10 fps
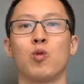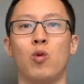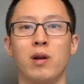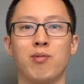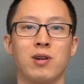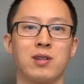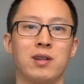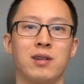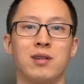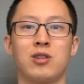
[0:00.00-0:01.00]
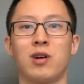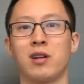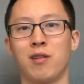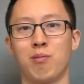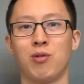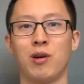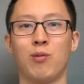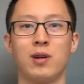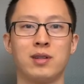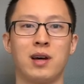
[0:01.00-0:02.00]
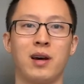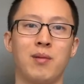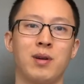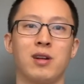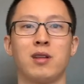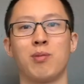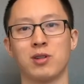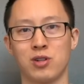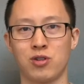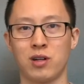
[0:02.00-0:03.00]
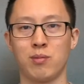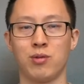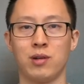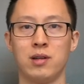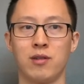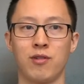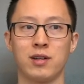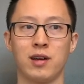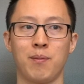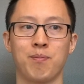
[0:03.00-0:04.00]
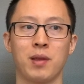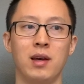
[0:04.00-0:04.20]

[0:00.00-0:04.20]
one person trying to pull at one time, another person trying to pull at a different time.